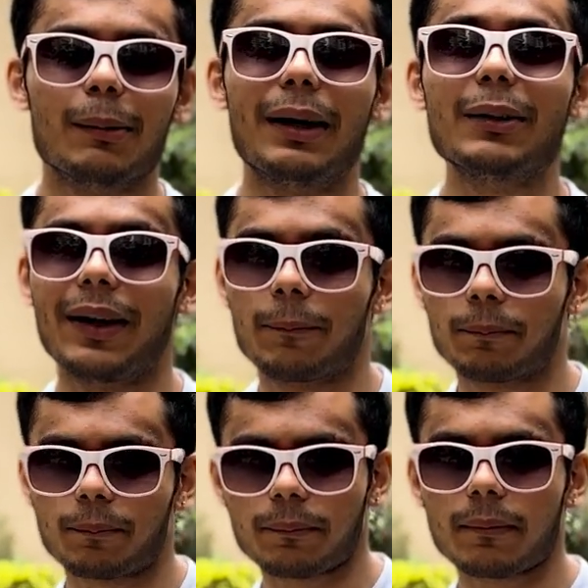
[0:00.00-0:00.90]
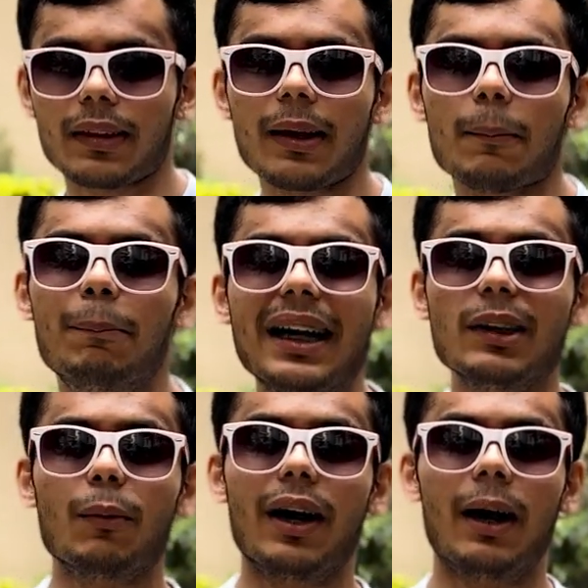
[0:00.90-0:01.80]
By the way, buy
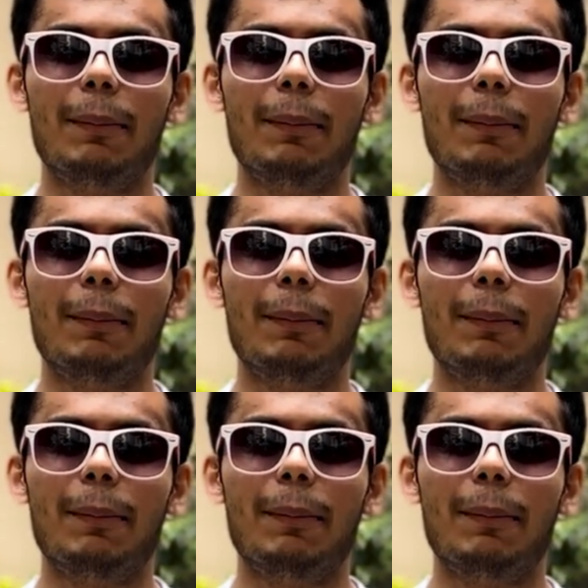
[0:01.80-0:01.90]
the uh,